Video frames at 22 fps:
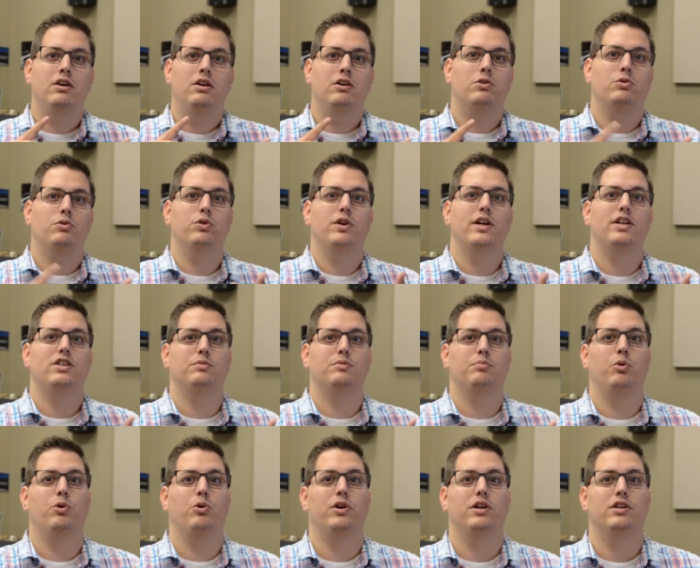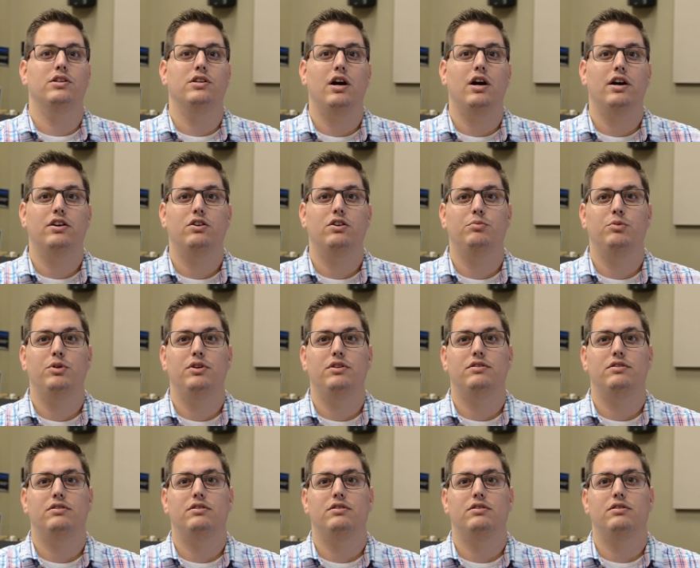create supporting
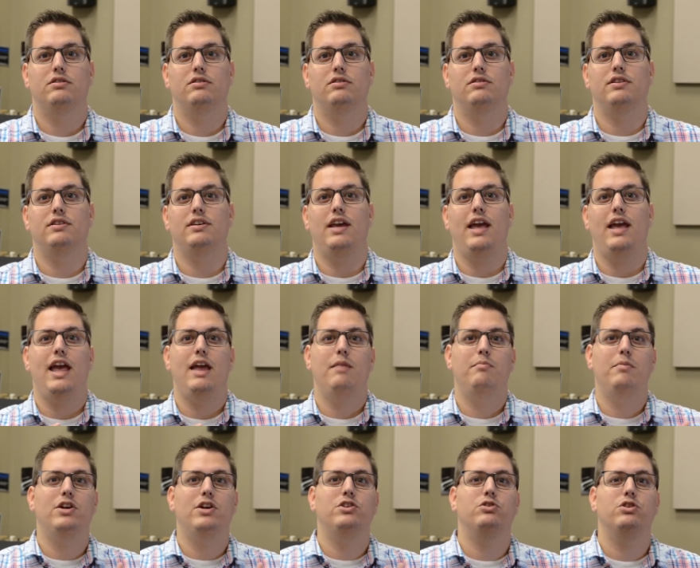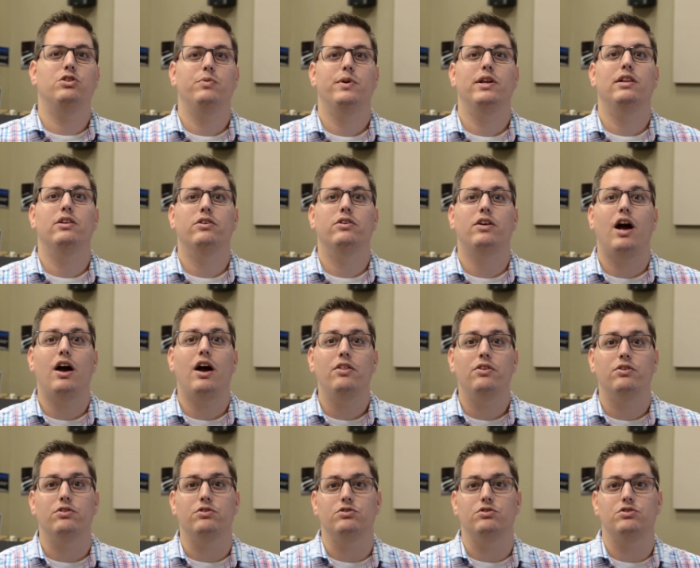documents, and make sure that we alert
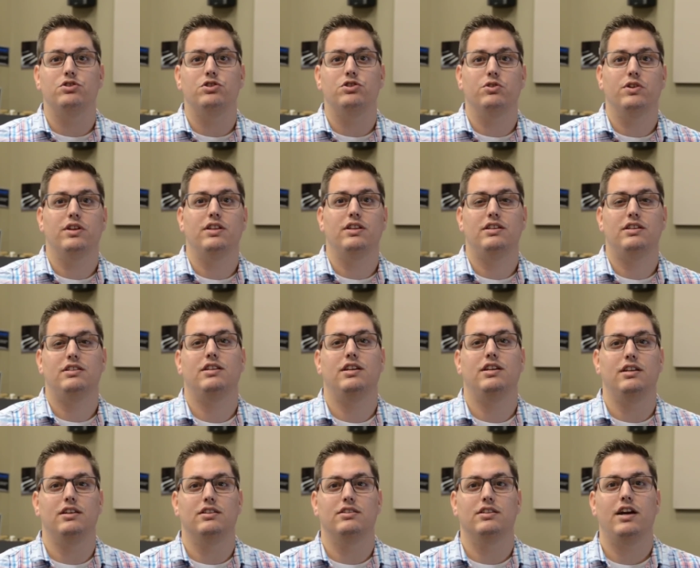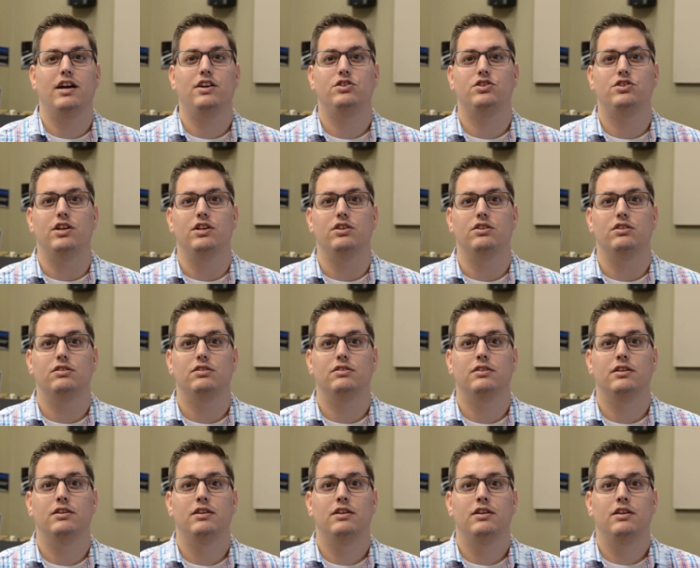others during these key design changes.